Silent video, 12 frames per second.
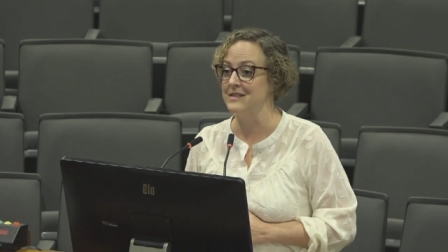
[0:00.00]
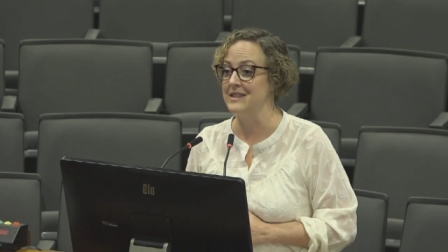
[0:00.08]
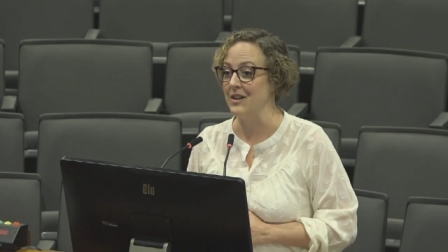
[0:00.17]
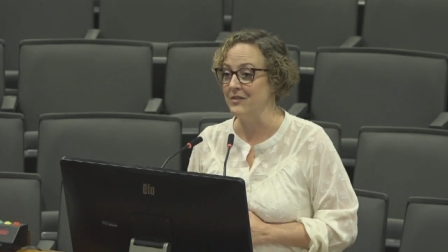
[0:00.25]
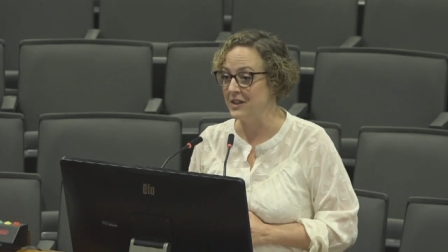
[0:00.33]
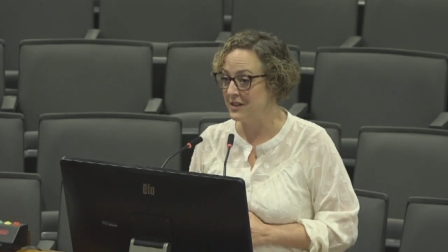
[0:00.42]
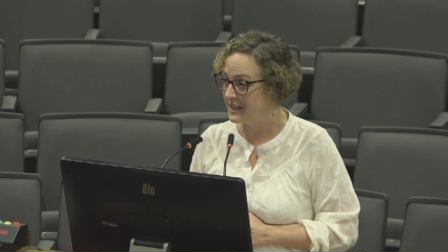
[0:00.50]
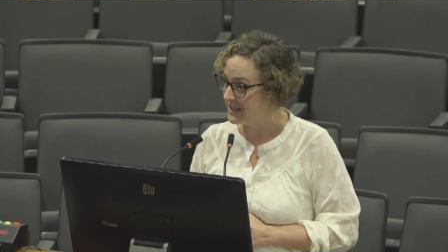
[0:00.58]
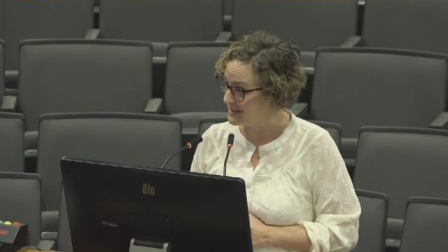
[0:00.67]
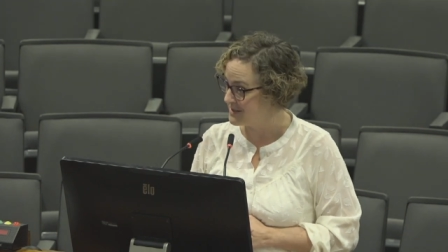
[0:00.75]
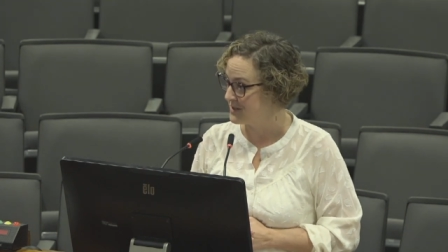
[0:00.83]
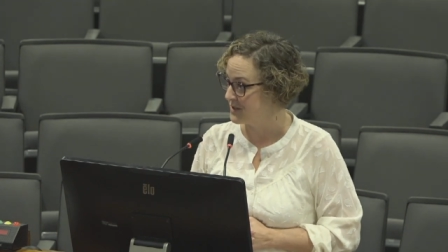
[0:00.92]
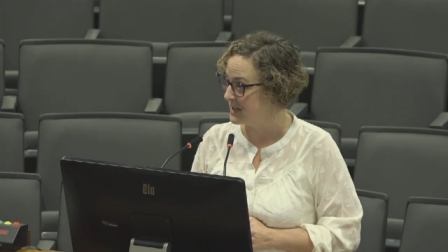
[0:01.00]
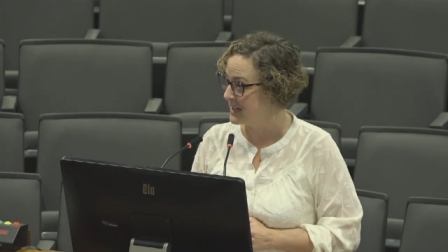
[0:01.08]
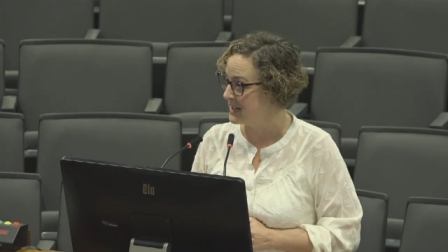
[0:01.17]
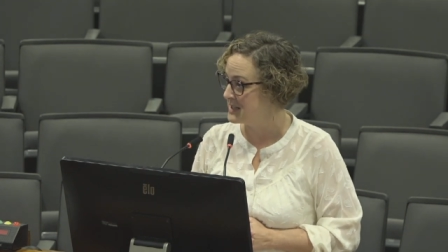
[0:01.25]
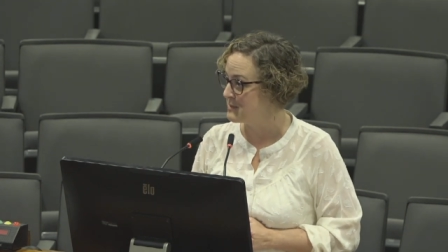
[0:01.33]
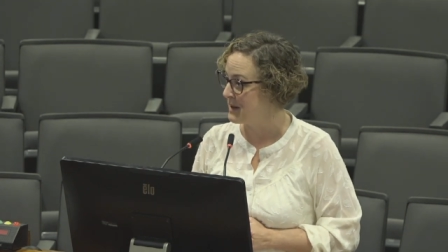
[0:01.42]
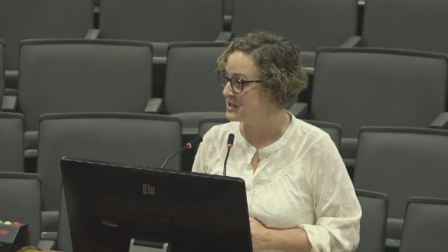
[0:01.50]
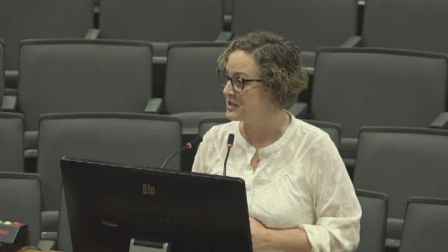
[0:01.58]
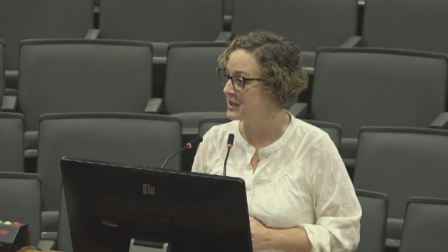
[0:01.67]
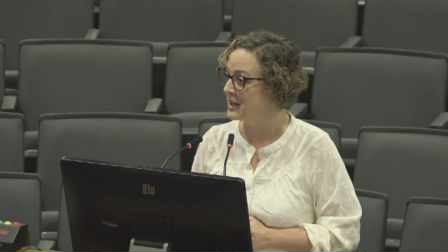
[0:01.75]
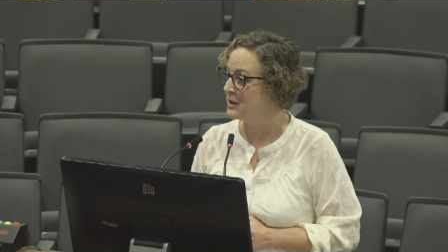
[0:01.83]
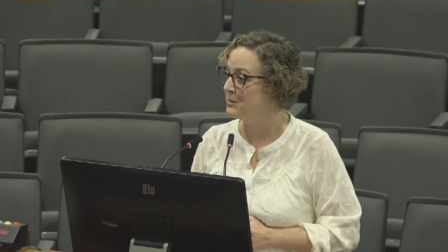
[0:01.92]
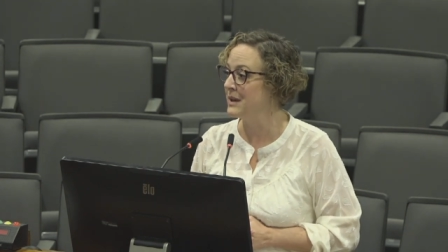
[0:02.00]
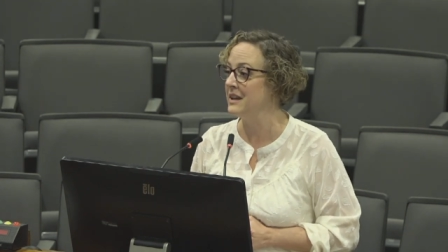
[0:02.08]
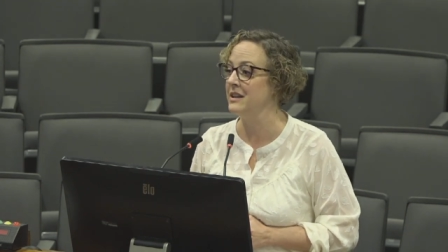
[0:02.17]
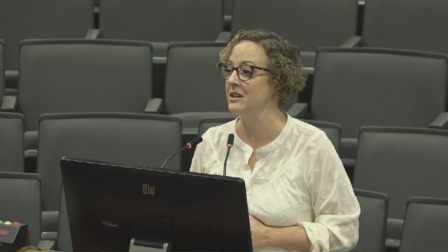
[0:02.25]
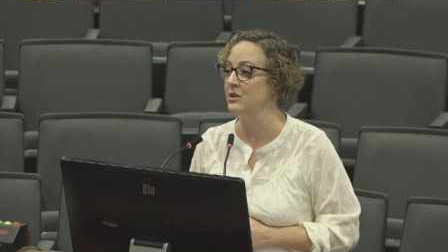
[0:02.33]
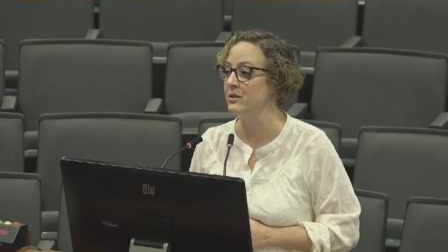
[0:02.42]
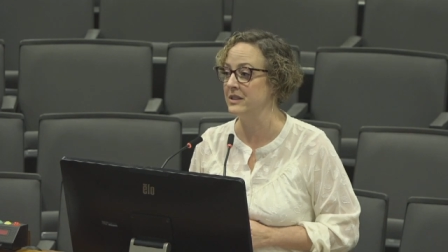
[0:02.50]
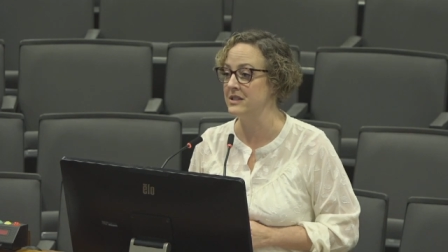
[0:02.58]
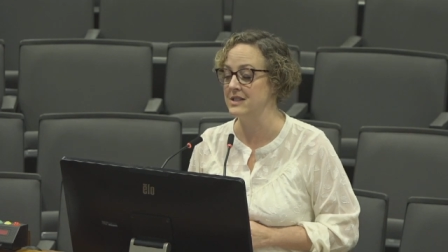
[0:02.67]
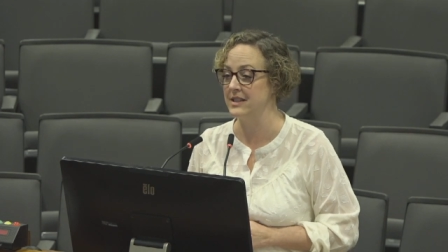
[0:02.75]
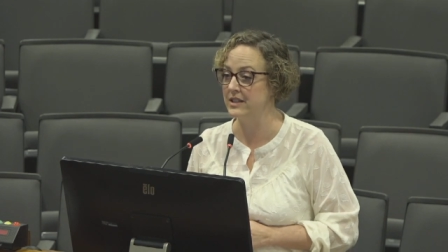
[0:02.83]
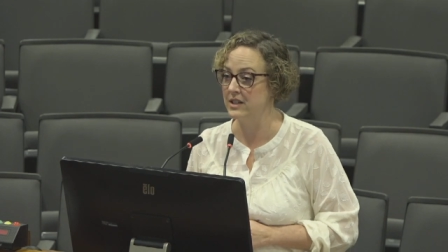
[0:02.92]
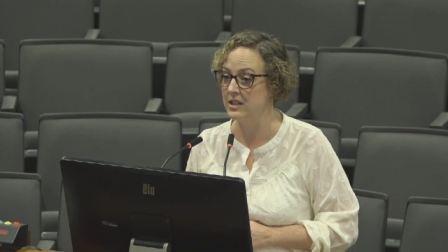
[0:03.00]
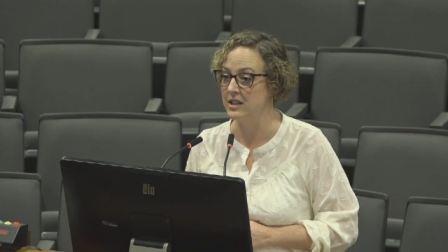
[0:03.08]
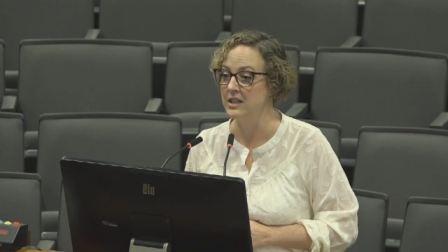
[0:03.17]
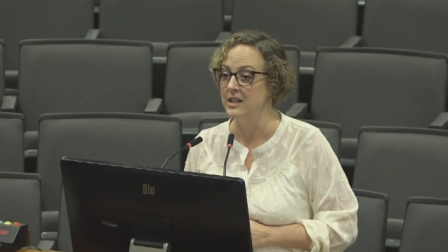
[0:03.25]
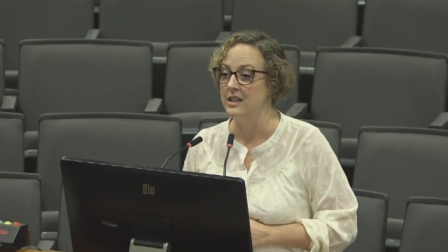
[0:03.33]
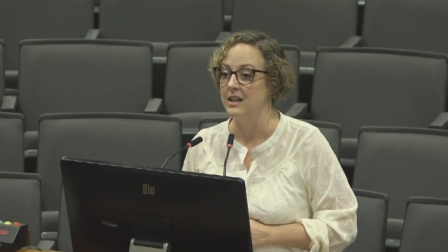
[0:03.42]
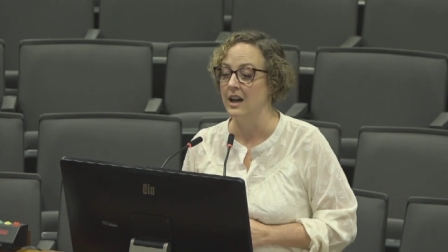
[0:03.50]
definitely concerning, especially when you consider